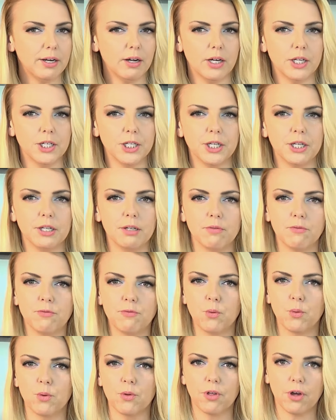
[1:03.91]
onion
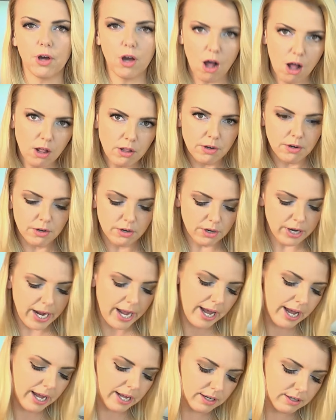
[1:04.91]
for the color
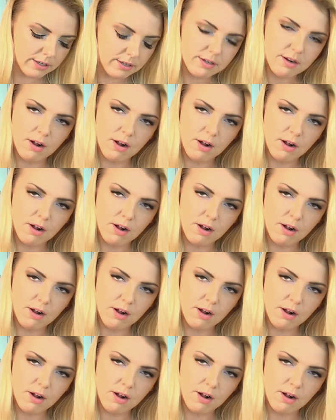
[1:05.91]
and